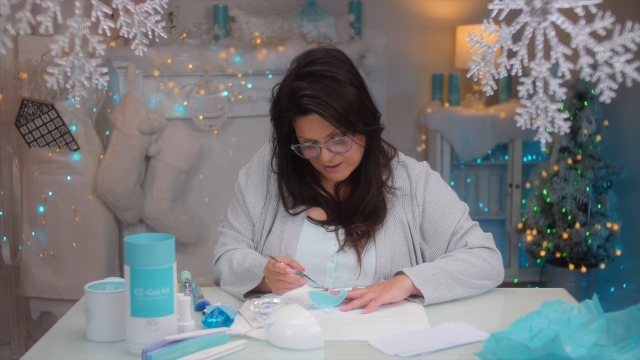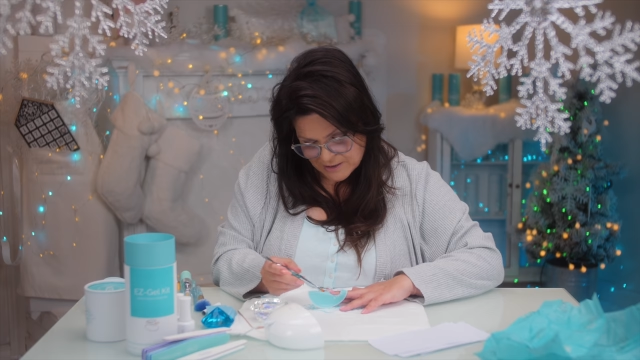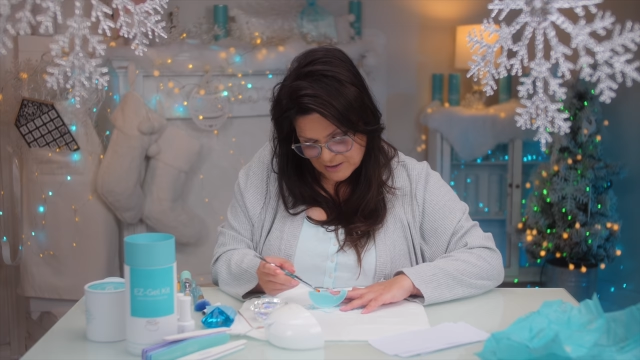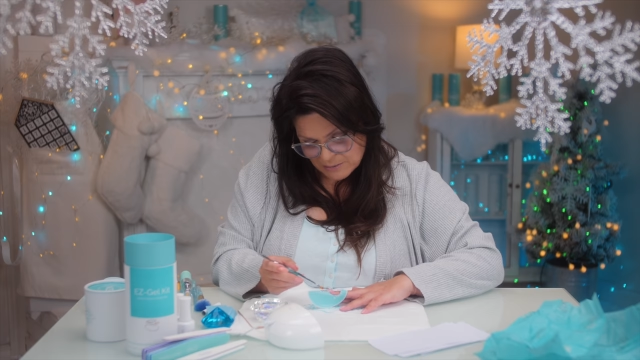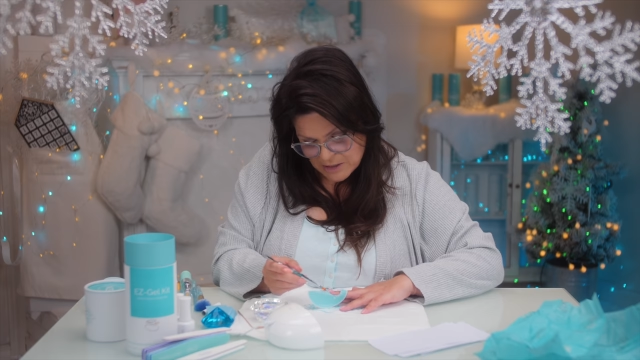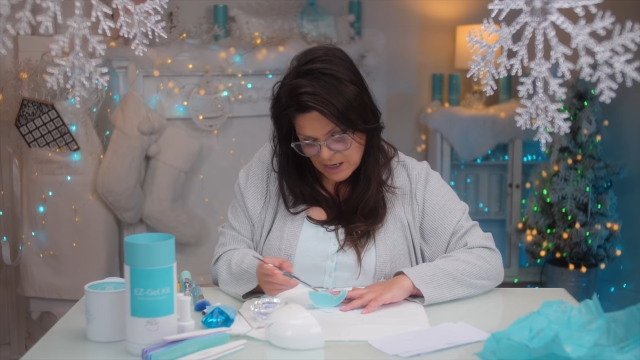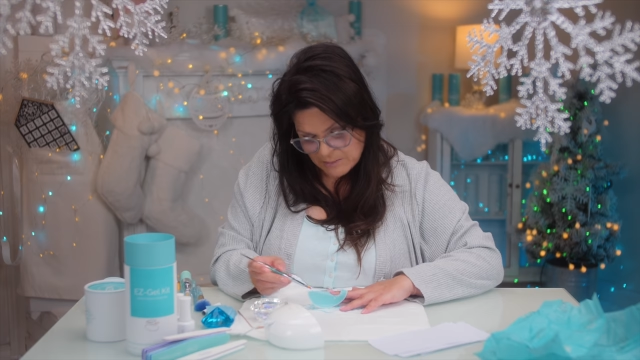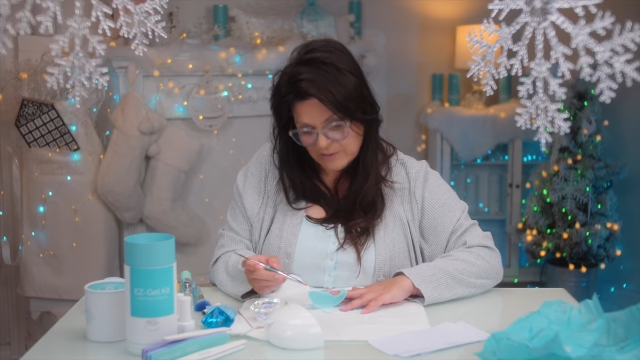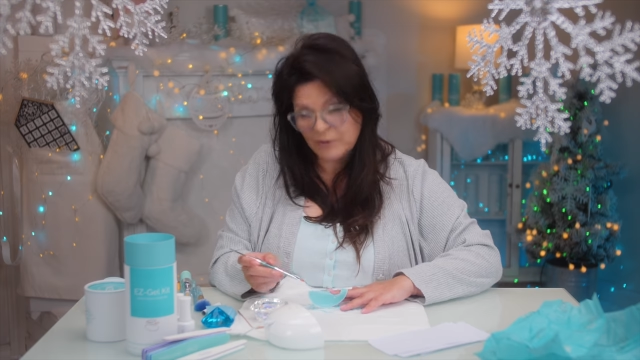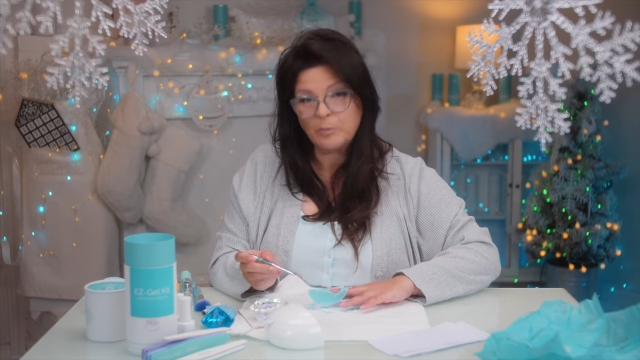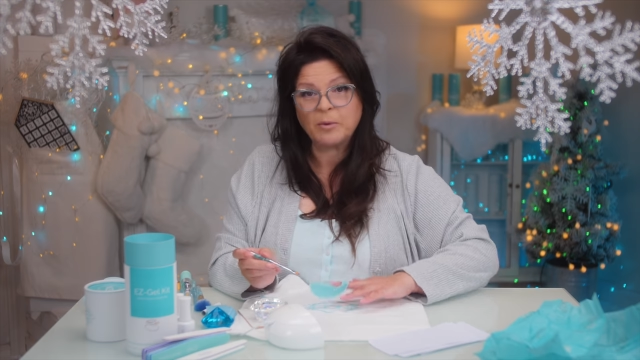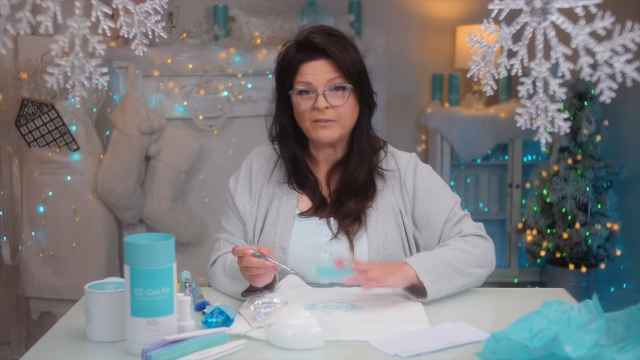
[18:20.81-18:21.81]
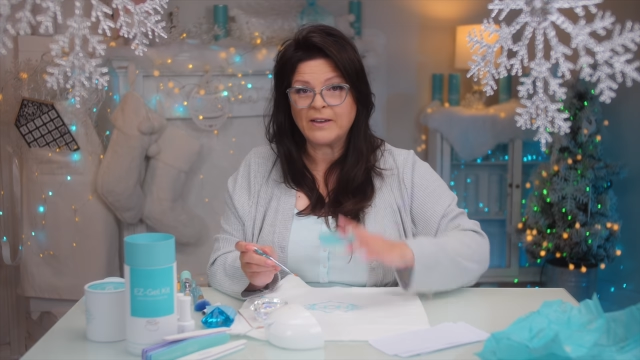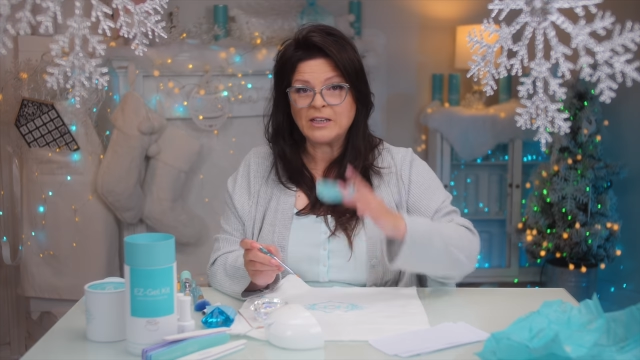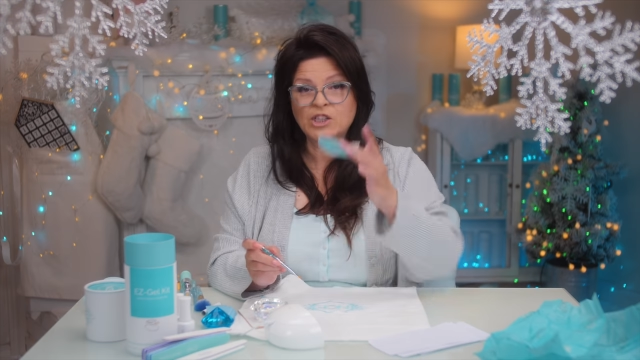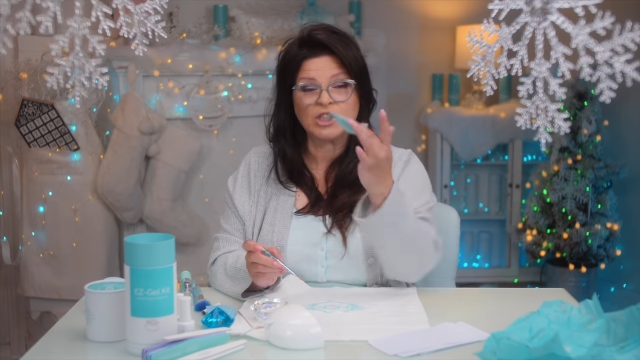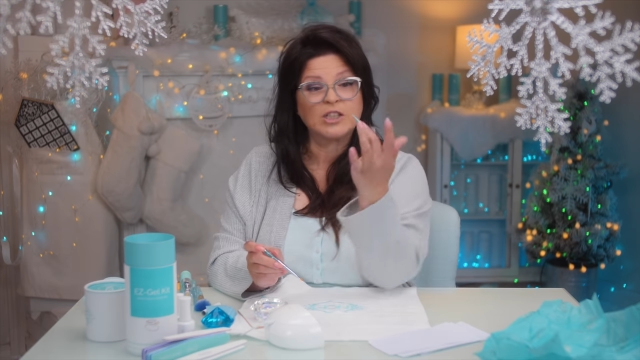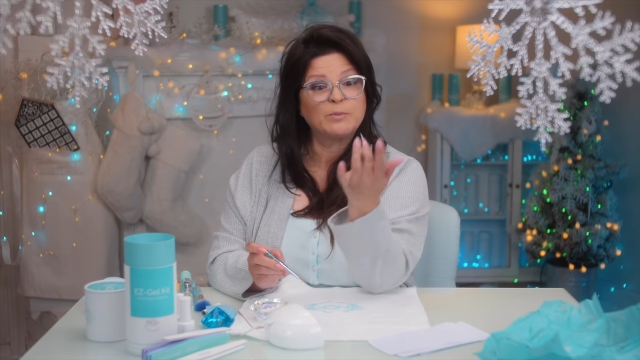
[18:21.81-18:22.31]
Sometimes for
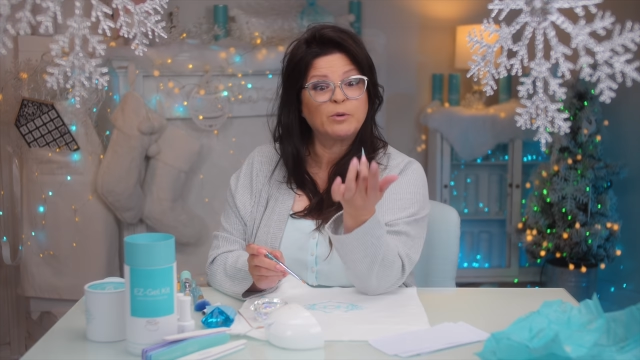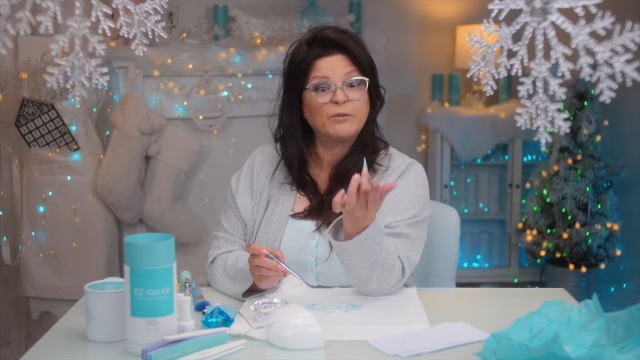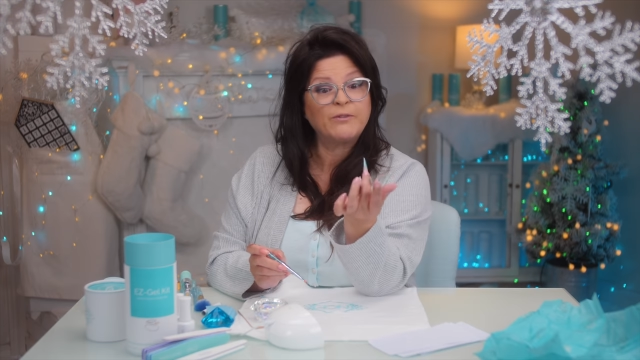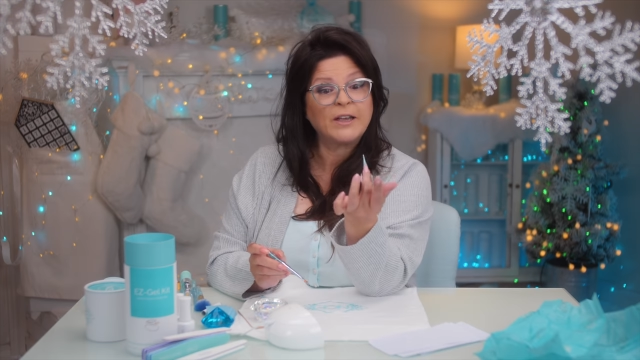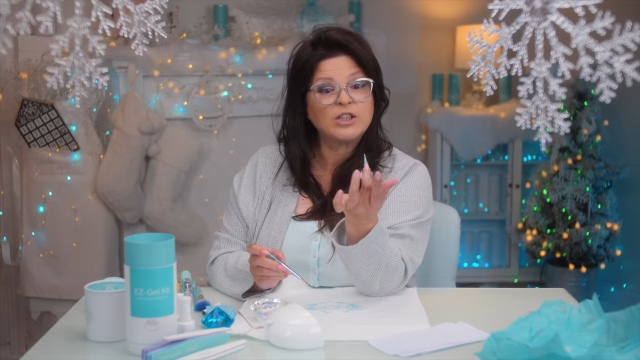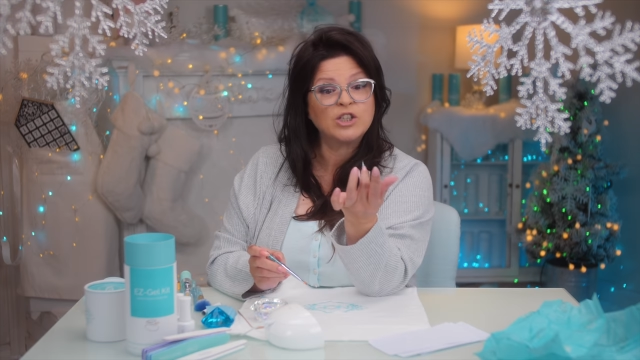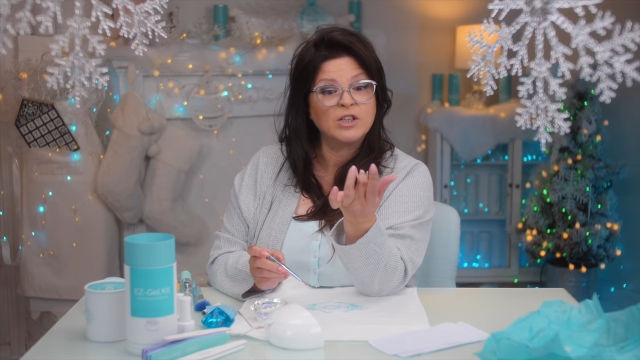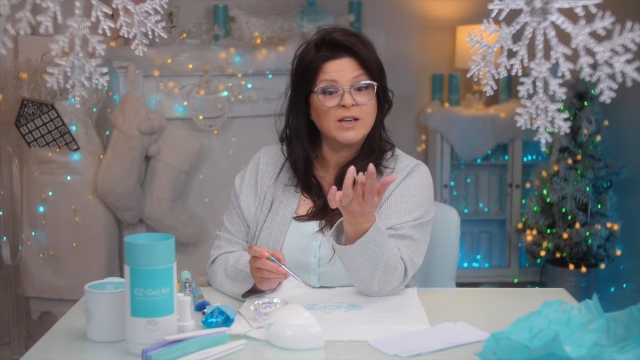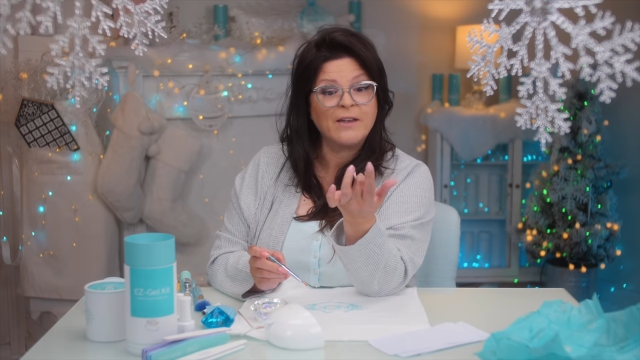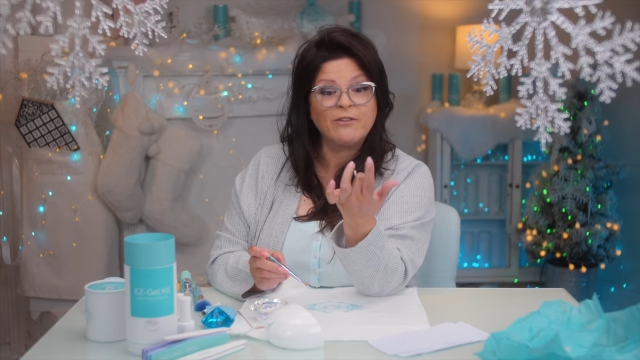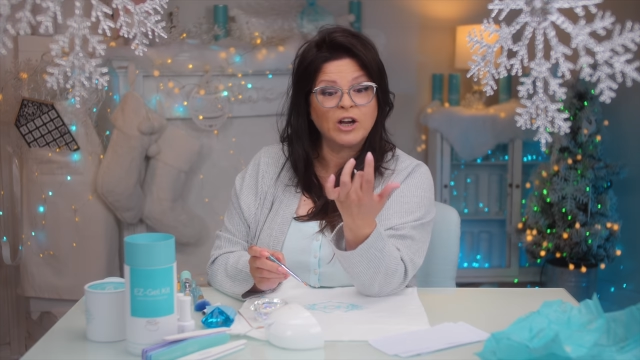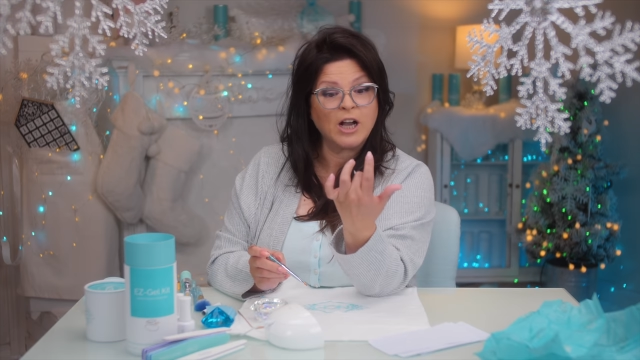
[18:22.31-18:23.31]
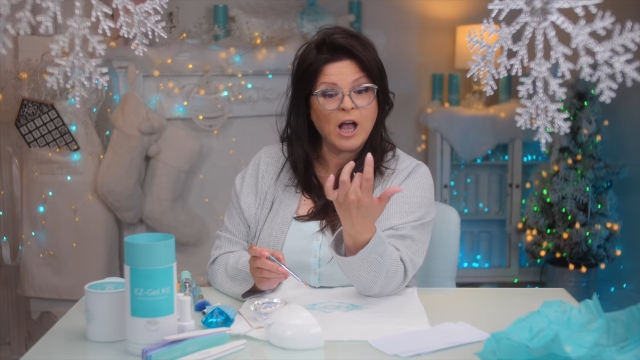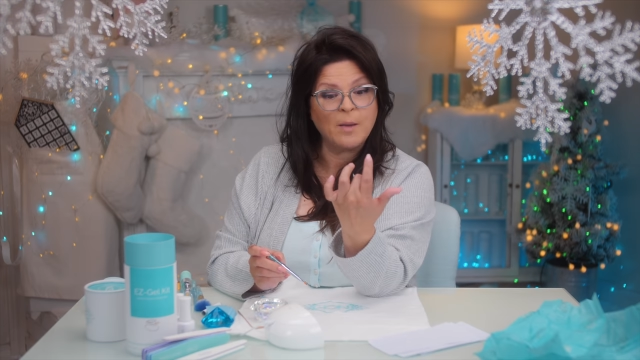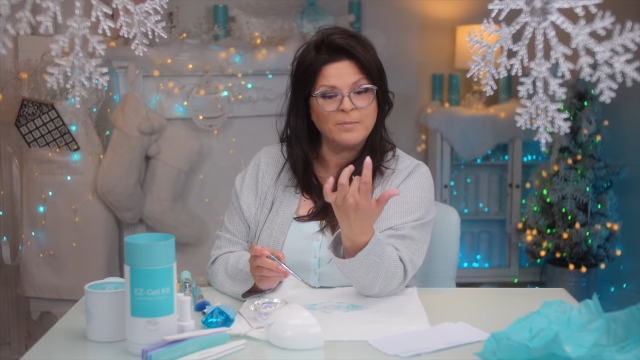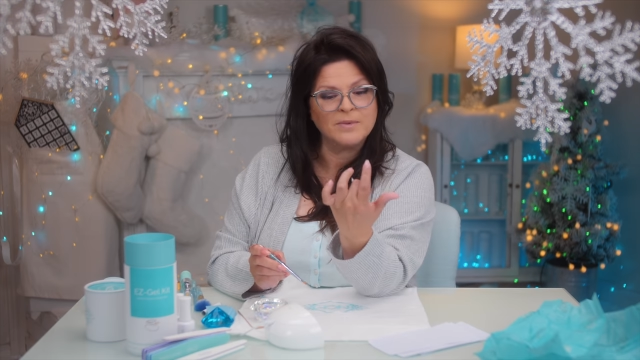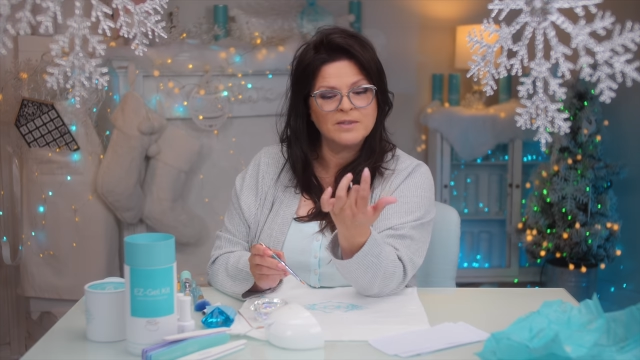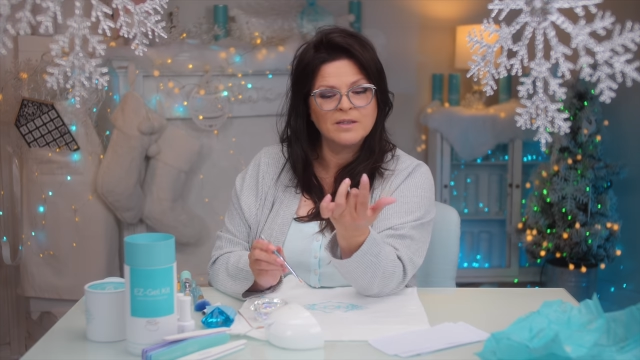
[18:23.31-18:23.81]
perfectionists, perfection never
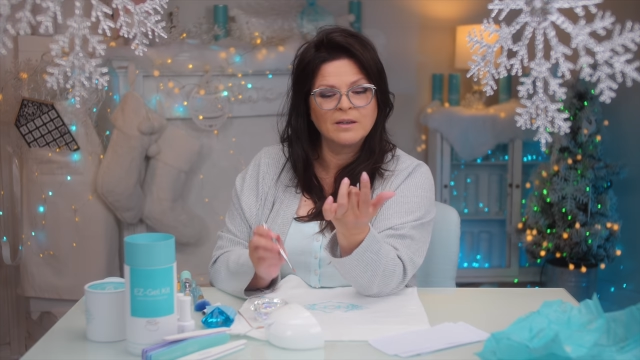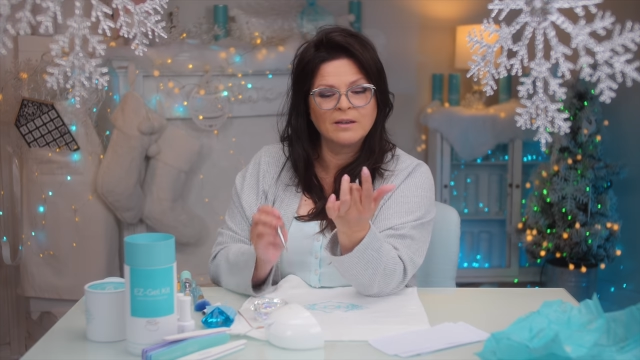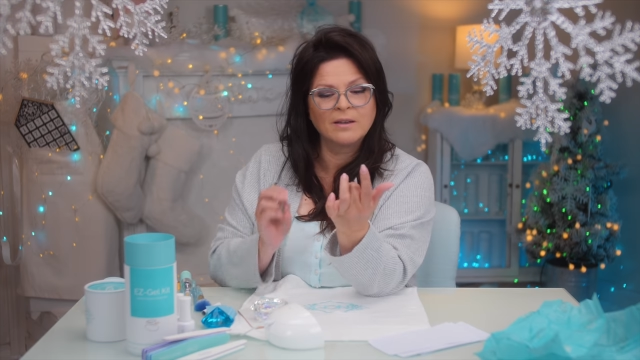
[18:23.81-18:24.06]
comes.